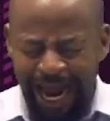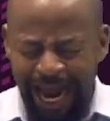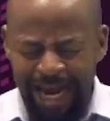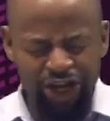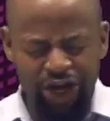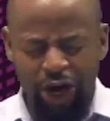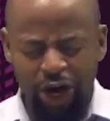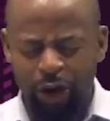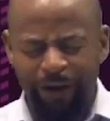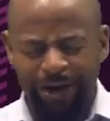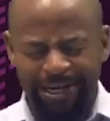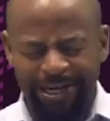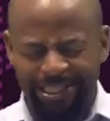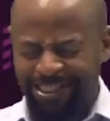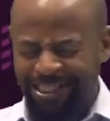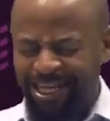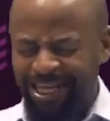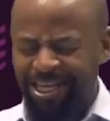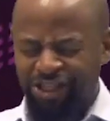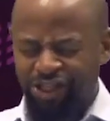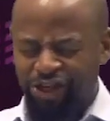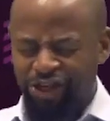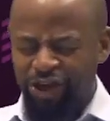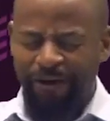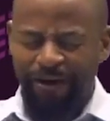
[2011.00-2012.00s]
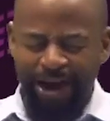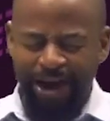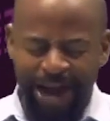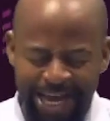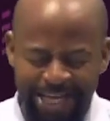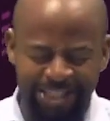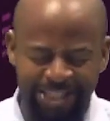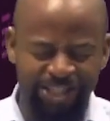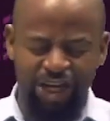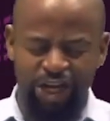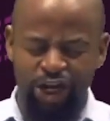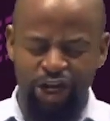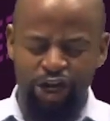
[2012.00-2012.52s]
And your word says your
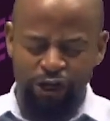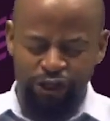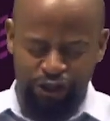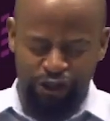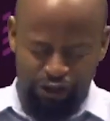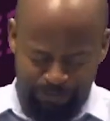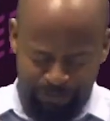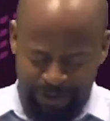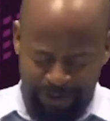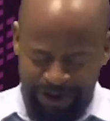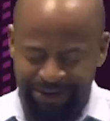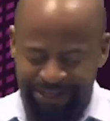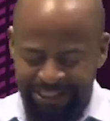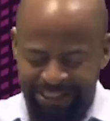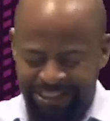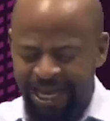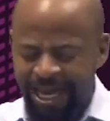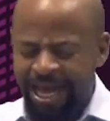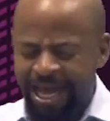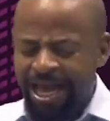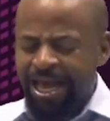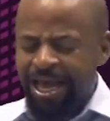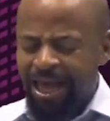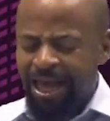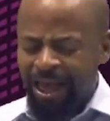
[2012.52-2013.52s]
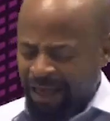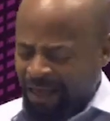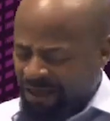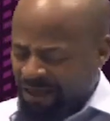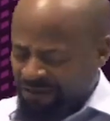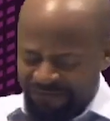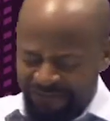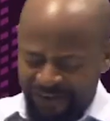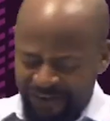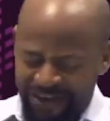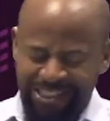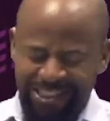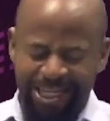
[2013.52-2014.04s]
angel, your spirit
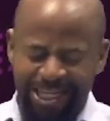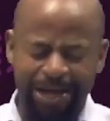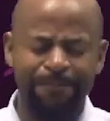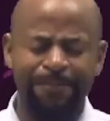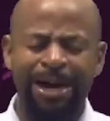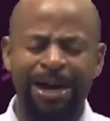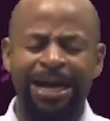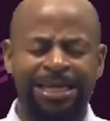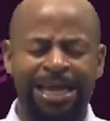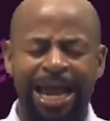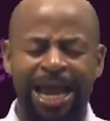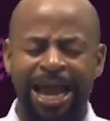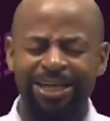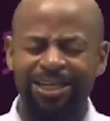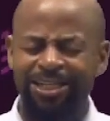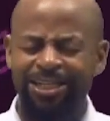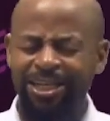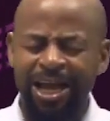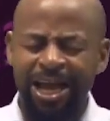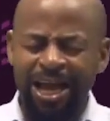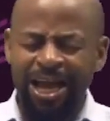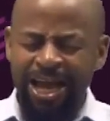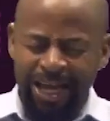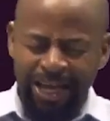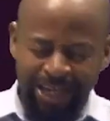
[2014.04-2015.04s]
filled him again.